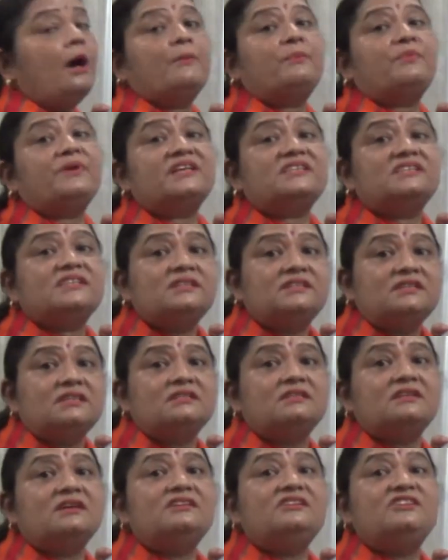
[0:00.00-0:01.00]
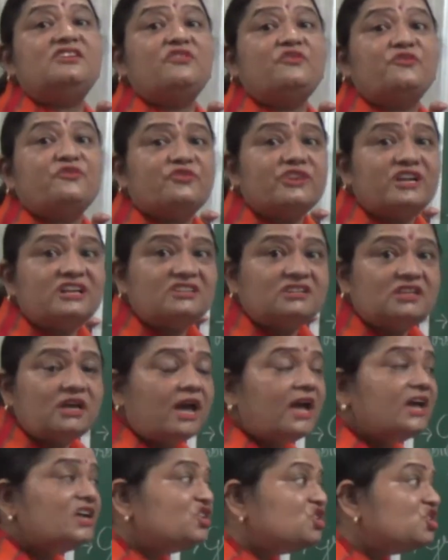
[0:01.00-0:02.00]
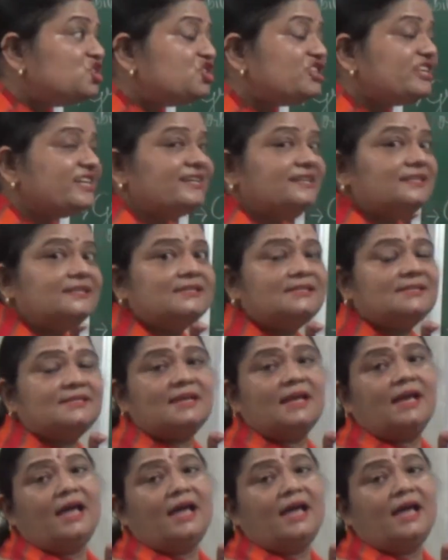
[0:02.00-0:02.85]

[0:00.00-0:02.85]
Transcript: present in the different shells